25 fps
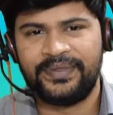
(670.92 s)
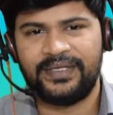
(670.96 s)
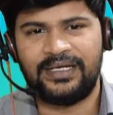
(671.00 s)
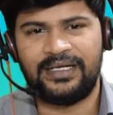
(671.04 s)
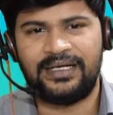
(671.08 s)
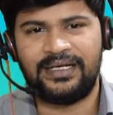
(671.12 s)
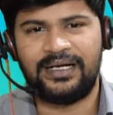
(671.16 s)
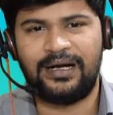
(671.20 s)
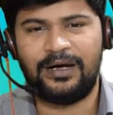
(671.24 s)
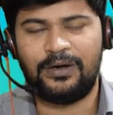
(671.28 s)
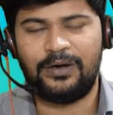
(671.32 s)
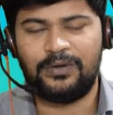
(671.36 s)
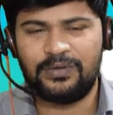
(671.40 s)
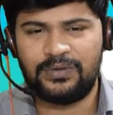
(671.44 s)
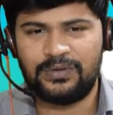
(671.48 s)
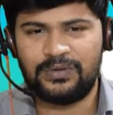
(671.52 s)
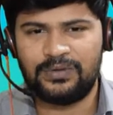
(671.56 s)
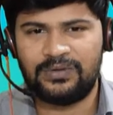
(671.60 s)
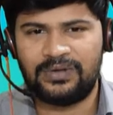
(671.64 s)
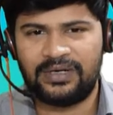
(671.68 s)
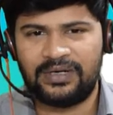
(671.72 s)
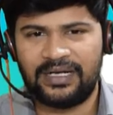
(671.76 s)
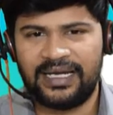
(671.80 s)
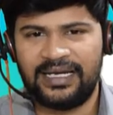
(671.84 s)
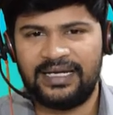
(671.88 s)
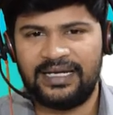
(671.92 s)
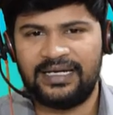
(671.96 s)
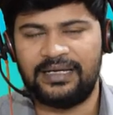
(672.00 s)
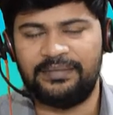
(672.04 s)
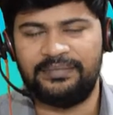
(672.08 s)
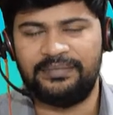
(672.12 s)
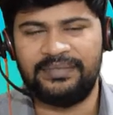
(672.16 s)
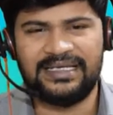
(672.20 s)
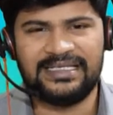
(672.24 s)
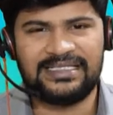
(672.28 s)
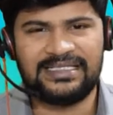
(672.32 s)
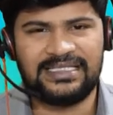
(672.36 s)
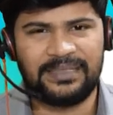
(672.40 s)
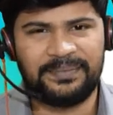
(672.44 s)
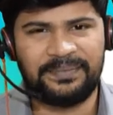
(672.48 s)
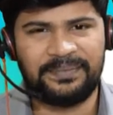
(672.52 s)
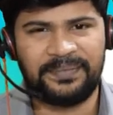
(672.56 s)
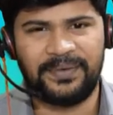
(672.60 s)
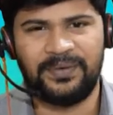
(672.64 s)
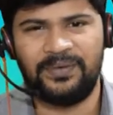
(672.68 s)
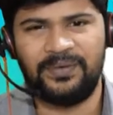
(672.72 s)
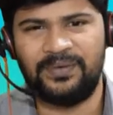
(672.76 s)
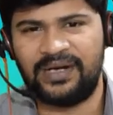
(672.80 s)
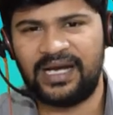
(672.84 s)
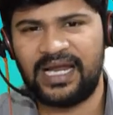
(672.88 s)
how to write a basic
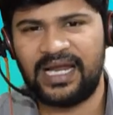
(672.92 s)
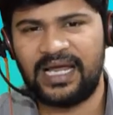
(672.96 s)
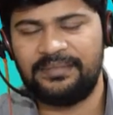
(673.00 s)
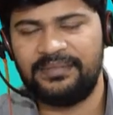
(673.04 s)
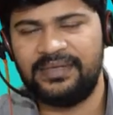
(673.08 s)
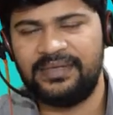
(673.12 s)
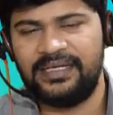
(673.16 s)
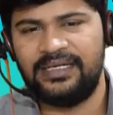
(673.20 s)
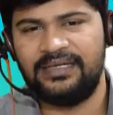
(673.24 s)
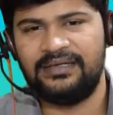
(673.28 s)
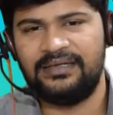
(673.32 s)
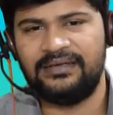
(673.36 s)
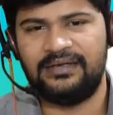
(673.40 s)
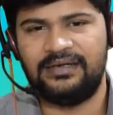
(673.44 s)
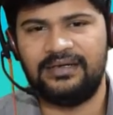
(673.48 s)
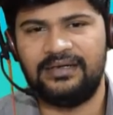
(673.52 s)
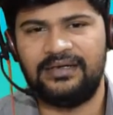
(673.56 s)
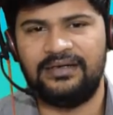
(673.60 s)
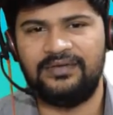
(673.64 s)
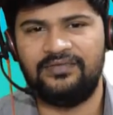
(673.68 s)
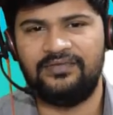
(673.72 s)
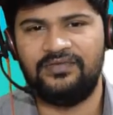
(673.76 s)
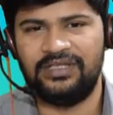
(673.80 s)
programming uh,